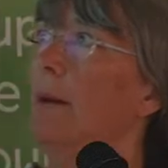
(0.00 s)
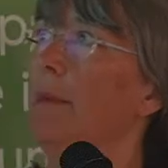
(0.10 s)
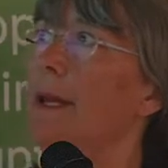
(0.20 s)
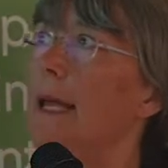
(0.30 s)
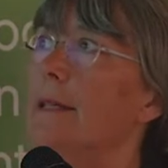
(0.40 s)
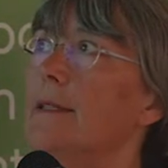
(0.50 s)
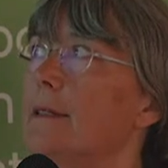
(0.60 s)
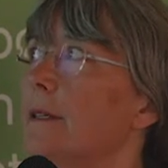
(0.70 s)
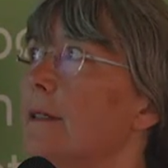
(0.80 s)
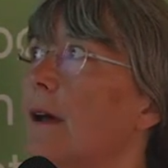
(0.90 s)
But the
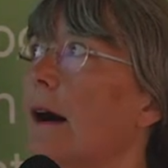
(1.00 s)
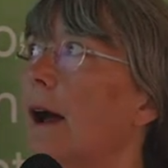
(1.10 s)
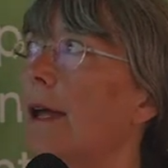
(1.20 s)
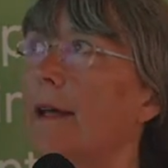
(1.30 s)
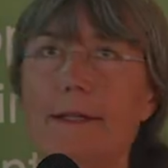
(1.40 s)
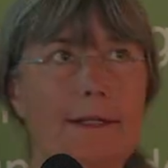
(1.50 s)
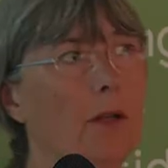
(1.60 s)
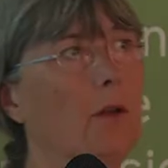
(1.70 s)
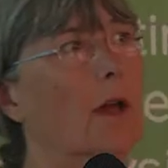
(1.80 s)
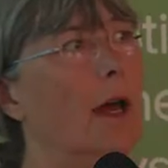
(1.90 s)
SSSI is
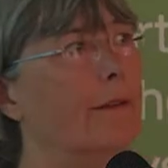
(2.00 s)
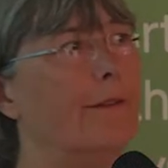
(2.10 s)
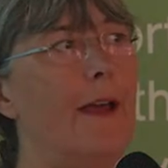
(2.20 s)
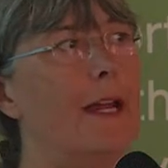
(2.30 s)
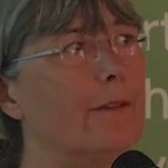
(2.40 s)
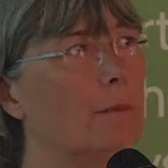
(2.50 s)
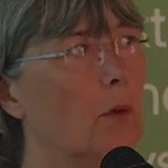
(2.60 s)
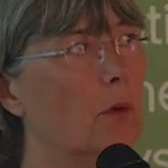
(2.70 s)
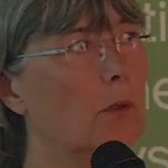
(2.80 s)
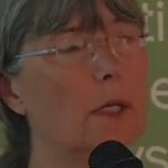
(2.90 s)
still
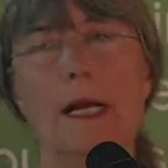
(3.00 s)
unfavourable.